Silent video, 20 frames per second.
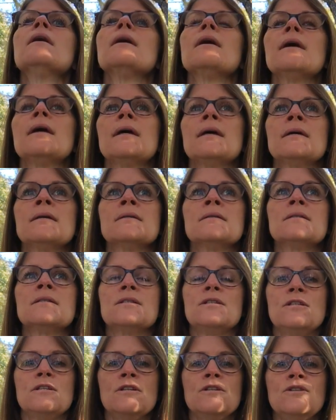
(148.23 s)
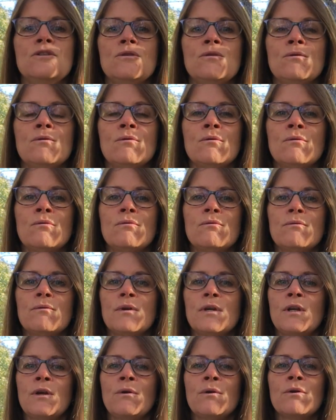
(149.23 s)
is to do,
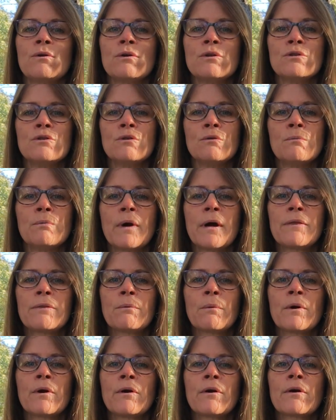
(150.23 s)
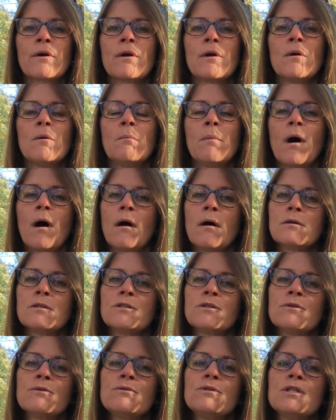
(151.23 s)
you can do breath work, but
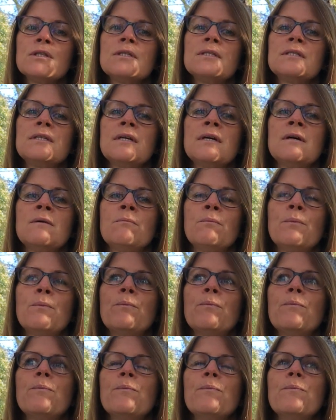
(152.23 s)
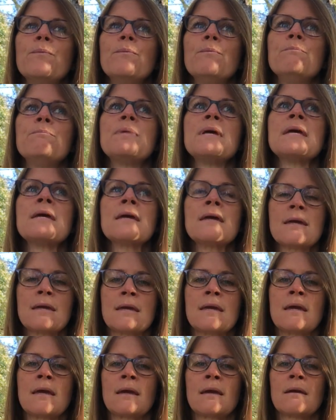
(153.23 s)
also just a
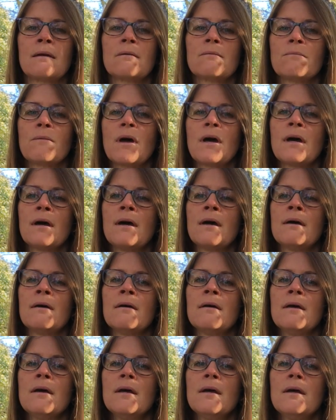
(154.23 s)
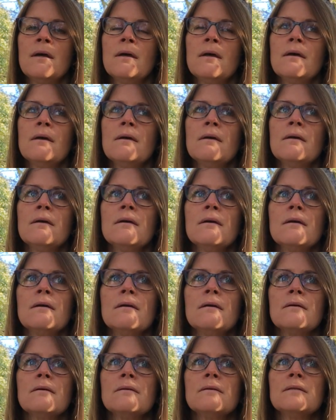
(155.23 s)
being, a
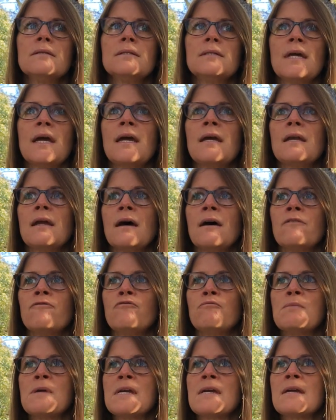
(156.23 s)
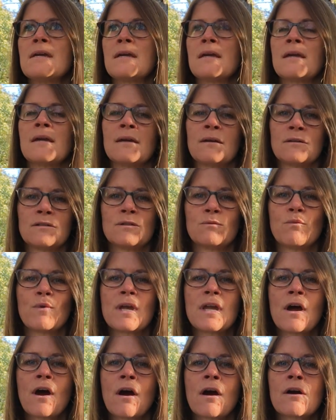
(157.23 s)
state of beings.
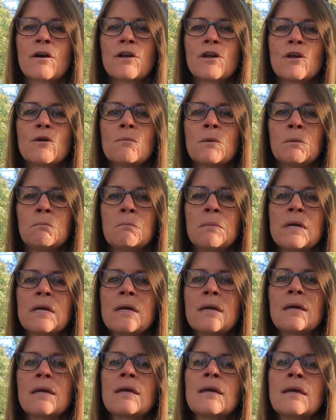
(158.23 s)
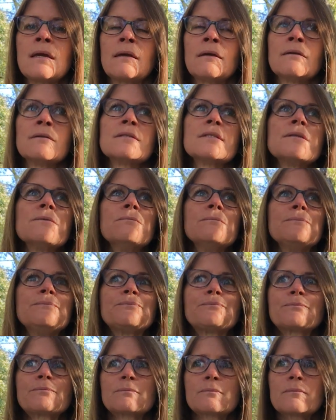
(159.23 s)
We are human beings,
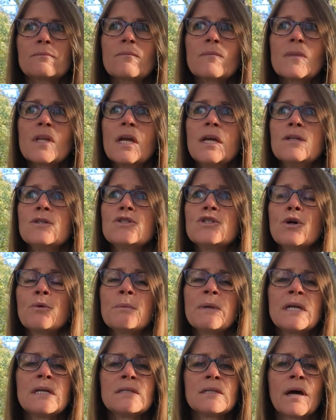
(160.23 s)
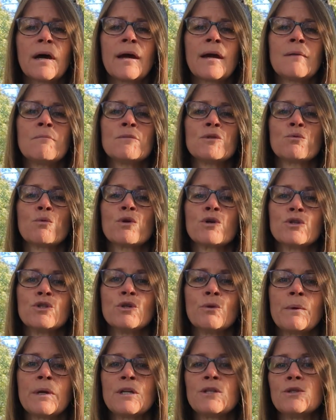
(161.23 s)
and so many times we're
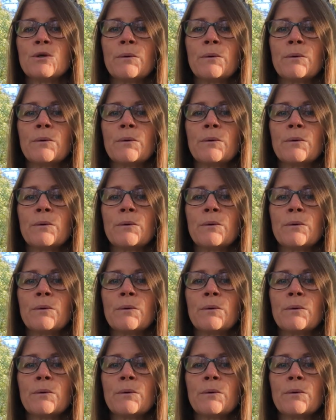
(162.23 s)
doing.